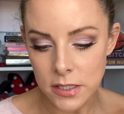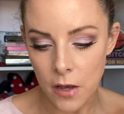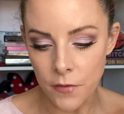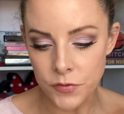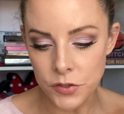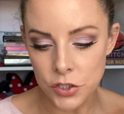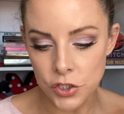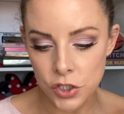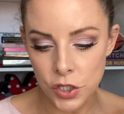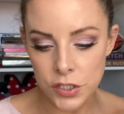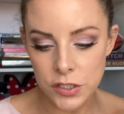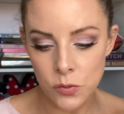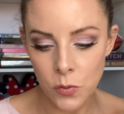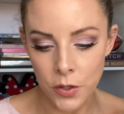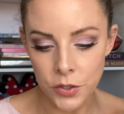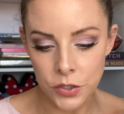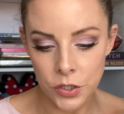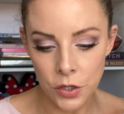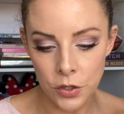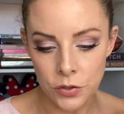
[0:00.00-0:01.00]
after just
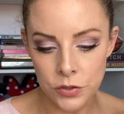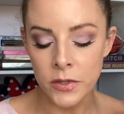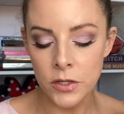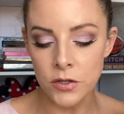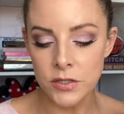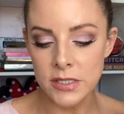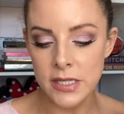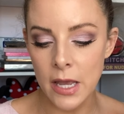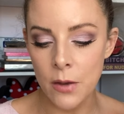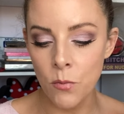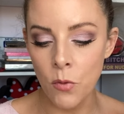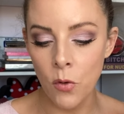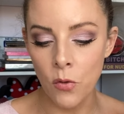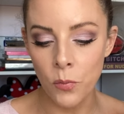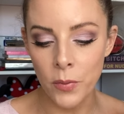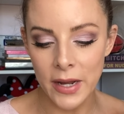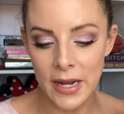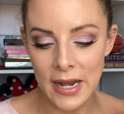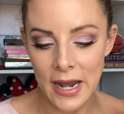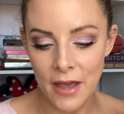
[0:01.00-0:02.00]
one use. Your skin will
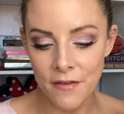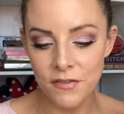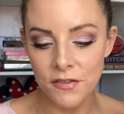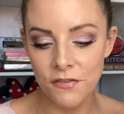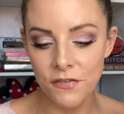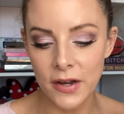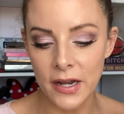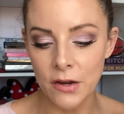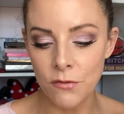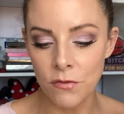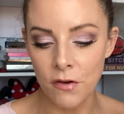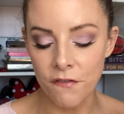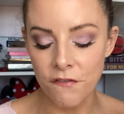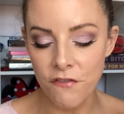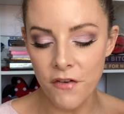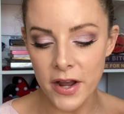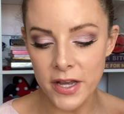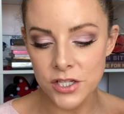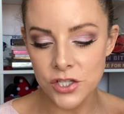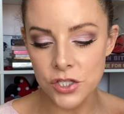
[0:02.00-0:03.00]
be left feeling
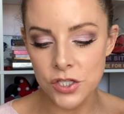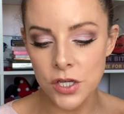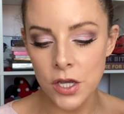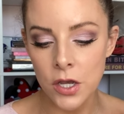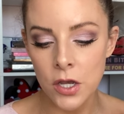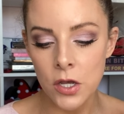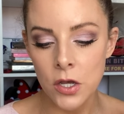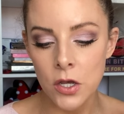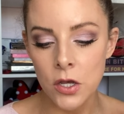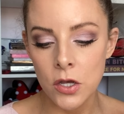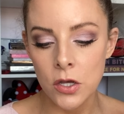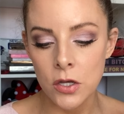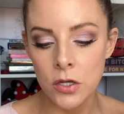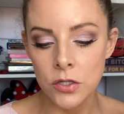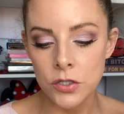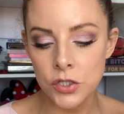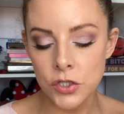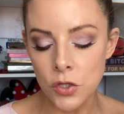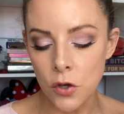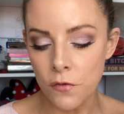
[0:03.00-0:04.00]
refreshed,
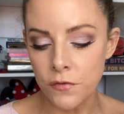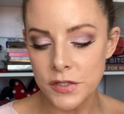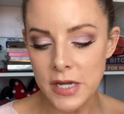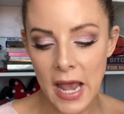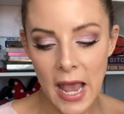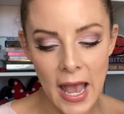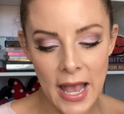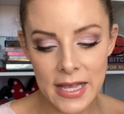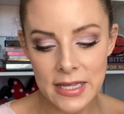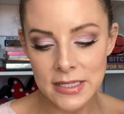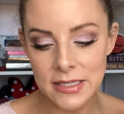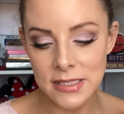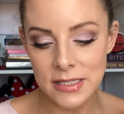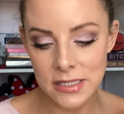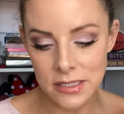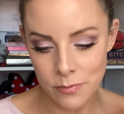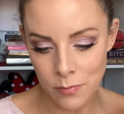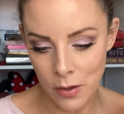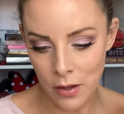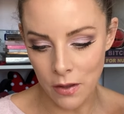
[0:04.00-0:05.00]
soft and
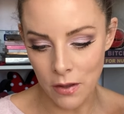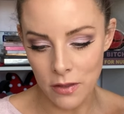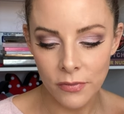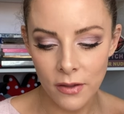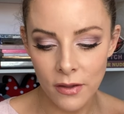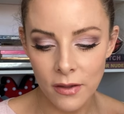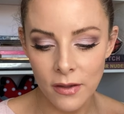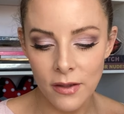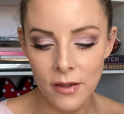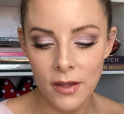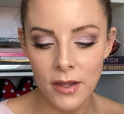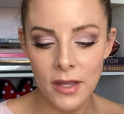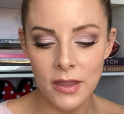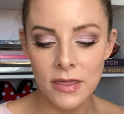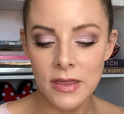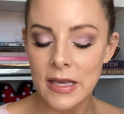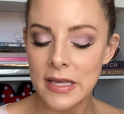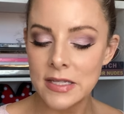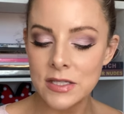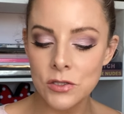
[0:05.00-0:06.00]
smooth.
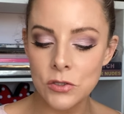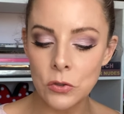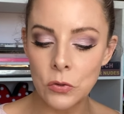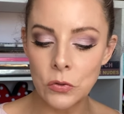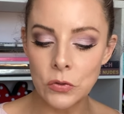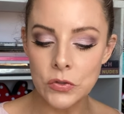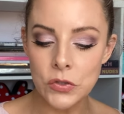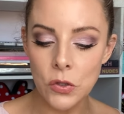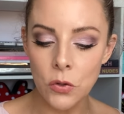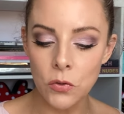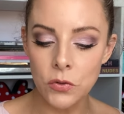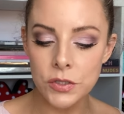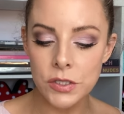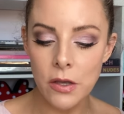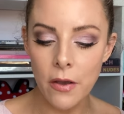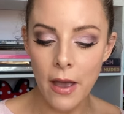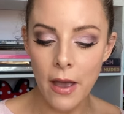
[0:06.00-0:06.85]
These salts also